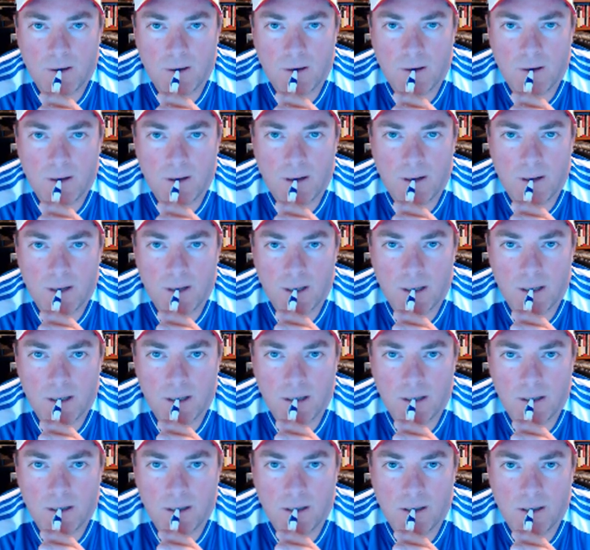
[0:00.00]

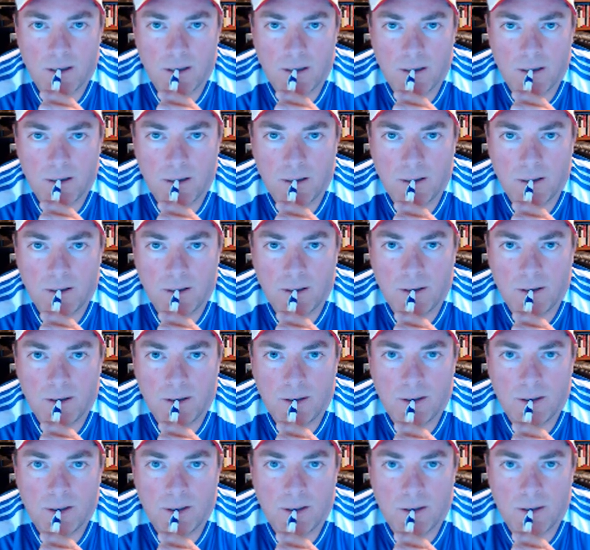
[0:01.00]

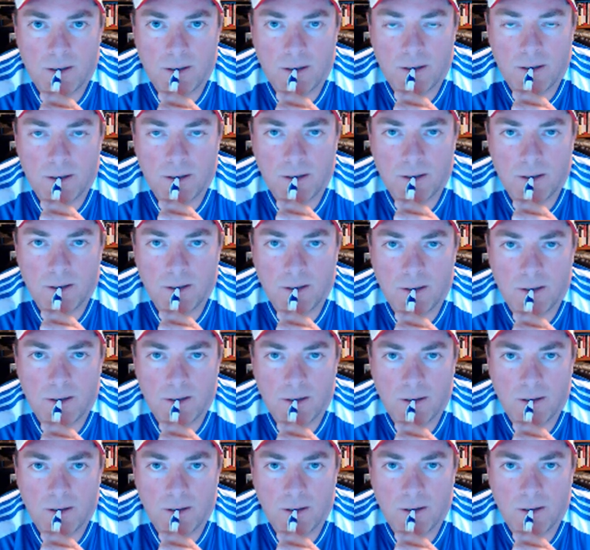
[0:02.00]

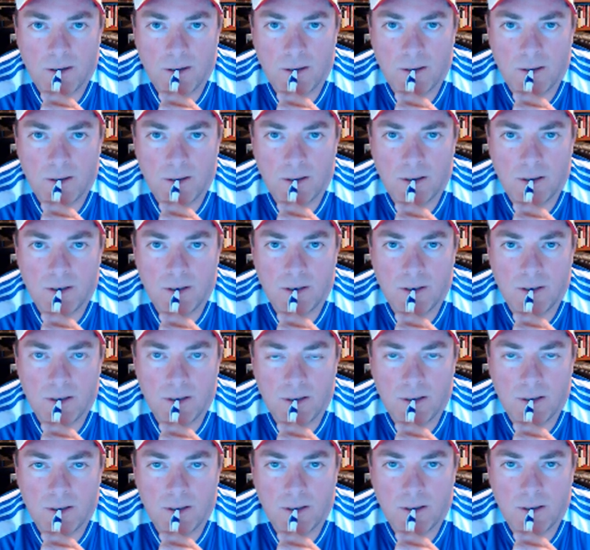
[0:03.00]

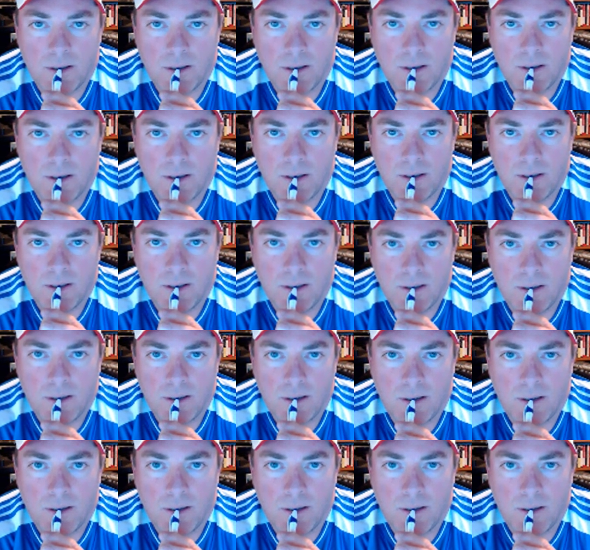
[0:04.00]
This person isn't speaking.